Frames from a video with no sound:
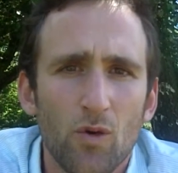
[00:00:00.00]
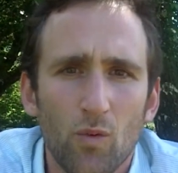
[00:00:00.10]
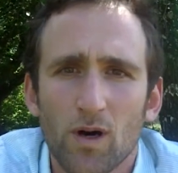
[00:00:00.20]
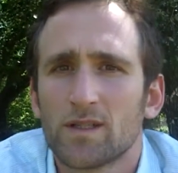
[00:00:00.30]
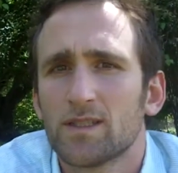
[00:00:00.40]

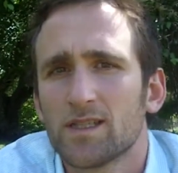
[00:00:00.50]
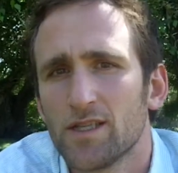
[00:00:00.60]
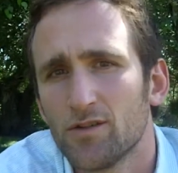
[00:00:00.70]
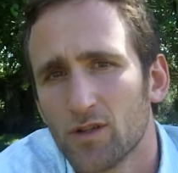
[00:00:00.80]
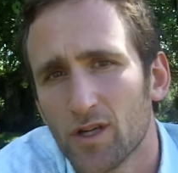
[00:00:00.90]
want to see
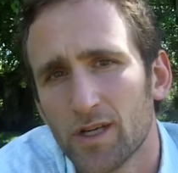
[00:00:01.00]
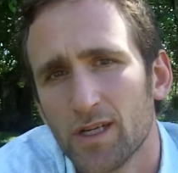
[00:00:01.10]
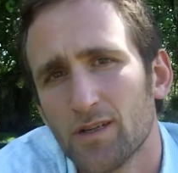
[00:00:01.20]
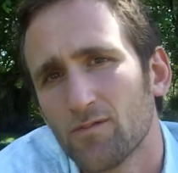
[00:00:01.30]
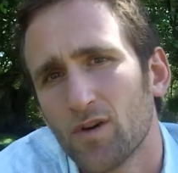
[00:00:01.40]
you
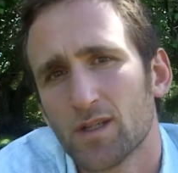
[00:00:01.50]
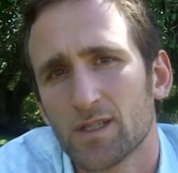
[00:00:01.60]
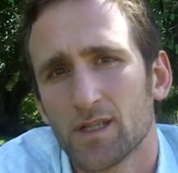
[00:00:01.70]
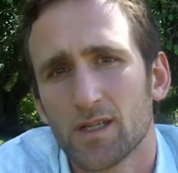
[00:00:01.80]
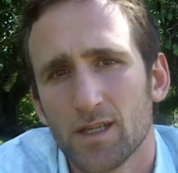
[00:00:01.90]
learning and want
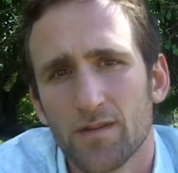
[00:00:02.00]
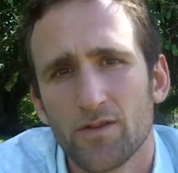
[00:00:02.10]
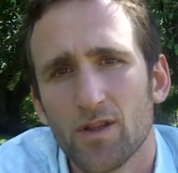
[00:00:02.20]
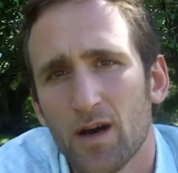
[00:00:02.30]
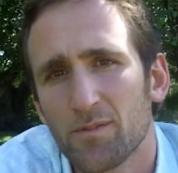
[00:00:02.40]
to give
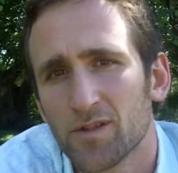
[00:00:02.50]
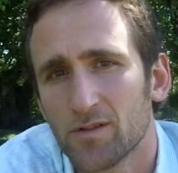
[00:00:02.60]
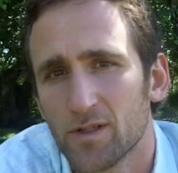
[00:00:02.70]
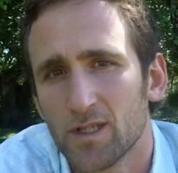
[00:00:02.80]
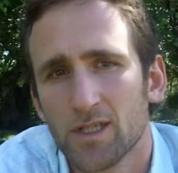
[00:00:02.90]
you the
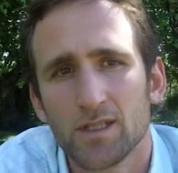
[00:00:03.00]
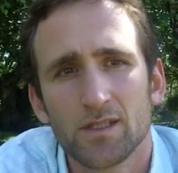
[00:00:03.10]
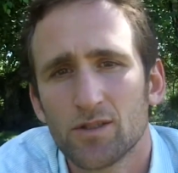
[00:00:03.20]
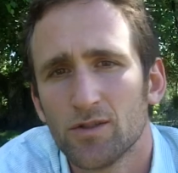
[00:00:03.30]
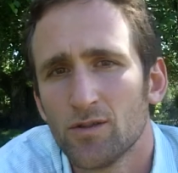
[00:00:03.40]
opportunities
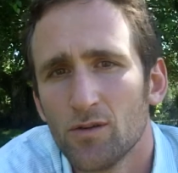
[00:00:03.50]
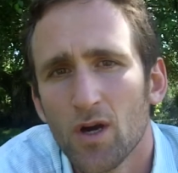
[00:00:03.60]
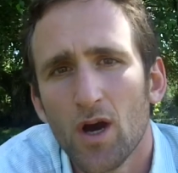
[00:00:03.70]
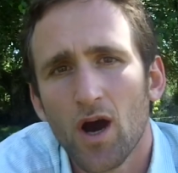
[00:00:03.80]
to